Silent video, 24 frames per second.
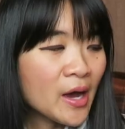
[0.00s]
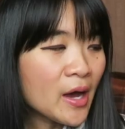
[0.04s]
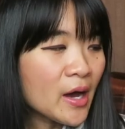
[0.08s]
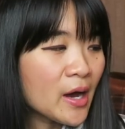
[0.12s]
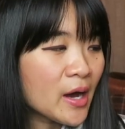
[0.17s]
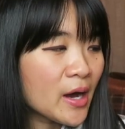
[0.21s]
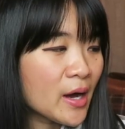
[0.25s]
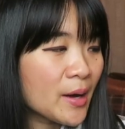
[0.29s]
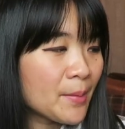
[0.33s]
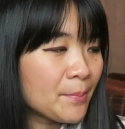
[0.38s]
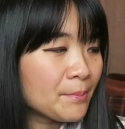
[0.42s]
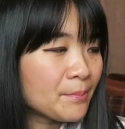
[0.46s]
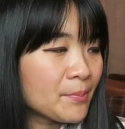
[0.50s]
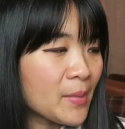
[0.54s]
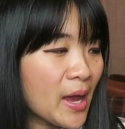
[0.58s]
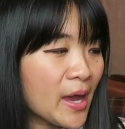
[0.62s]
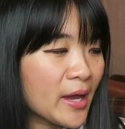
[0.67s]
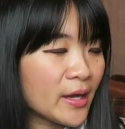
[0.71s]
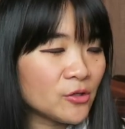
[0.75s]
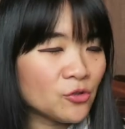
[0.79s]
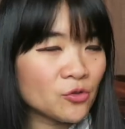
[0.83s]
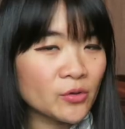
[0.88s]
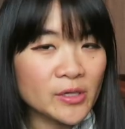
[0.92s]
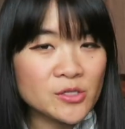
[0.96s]

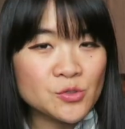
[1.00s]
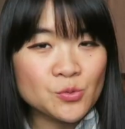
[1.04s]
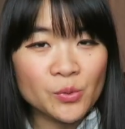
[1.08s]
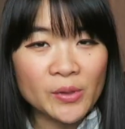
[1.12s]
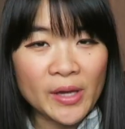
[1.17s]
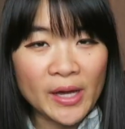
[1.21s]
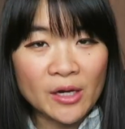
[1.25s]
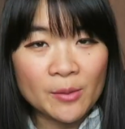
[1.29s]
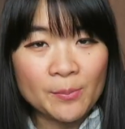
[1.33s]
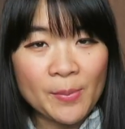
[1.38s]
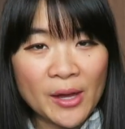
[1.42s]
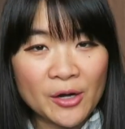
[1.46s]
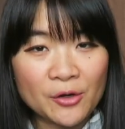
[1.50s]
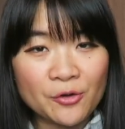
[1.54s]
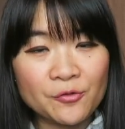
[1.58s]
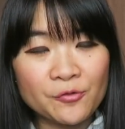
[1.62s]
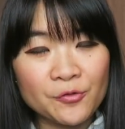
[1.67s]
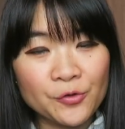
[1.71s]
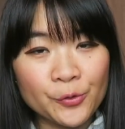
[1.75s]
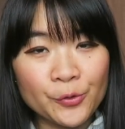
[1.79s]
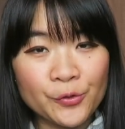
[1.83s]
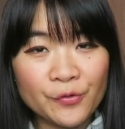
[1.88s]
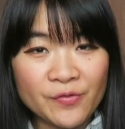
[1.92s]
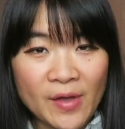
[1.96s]
And you guys will get a better
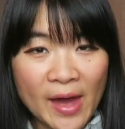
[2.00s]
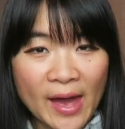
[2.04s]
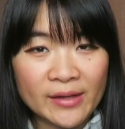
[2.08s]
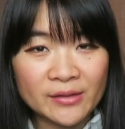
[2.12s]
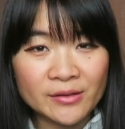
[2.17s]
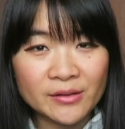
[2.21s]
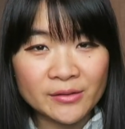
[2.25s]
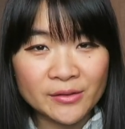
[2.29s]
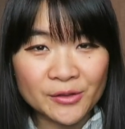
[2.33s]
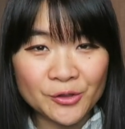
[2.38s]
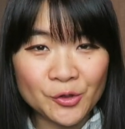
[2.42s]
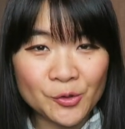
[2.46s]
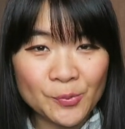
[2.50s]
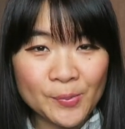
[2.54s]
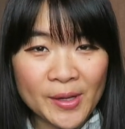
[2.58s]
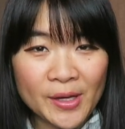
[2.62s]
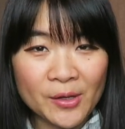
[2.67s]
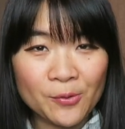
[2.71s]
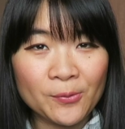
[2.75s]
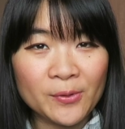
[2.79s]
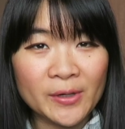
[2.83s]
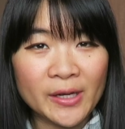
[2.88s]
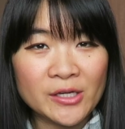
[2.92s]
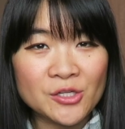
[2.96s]
view of that in a little
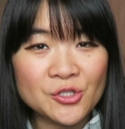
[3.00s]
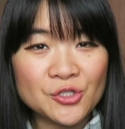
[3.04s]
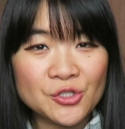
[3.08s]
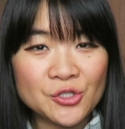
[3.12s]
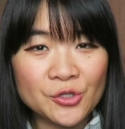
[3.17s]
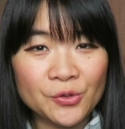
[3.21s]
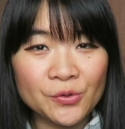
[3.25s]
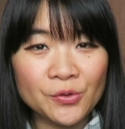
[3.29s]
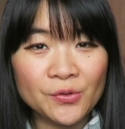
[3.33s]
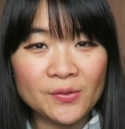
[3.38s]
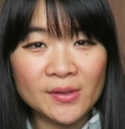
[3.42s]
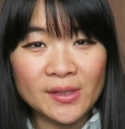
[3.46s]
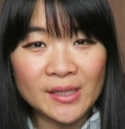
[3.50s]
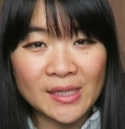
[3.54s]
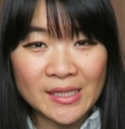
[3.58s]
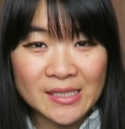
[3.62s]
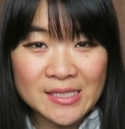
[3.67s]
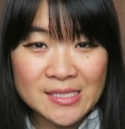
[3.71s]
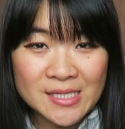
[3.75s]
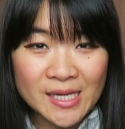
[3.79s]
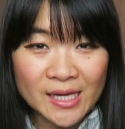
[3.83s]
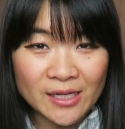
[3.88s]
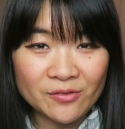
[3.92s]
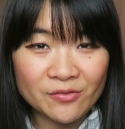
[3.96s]
bit when I show you the
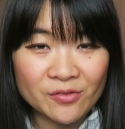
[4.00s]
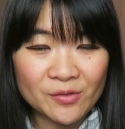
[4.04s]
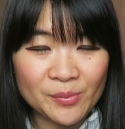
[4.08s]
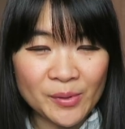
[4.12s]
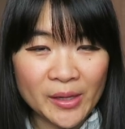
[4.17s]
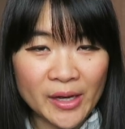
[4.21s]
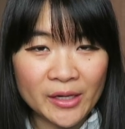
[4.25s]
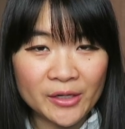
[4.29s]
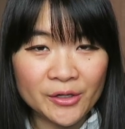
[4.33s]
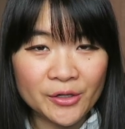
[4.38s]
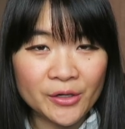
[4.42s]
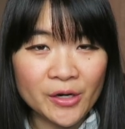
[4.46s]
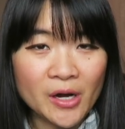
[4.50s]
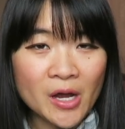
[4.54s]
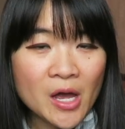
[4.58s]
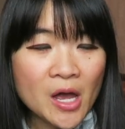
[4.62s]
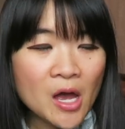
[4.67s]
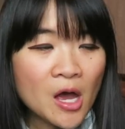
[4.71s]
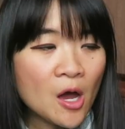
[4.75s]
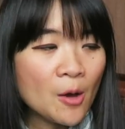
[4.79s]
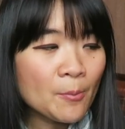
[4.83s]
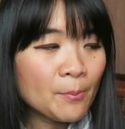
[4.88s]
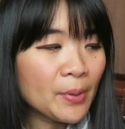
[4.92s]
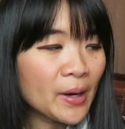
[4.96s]
inside of the planner.
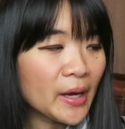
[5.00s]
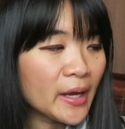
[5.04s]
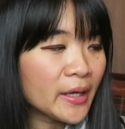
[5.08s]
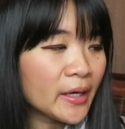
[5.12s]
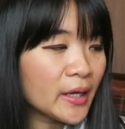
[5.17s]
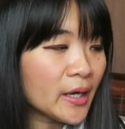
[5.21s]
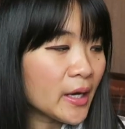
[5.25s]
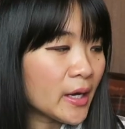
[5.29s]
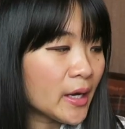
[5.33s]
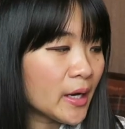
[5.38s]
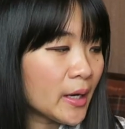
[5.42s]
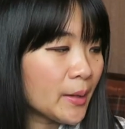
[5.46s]
But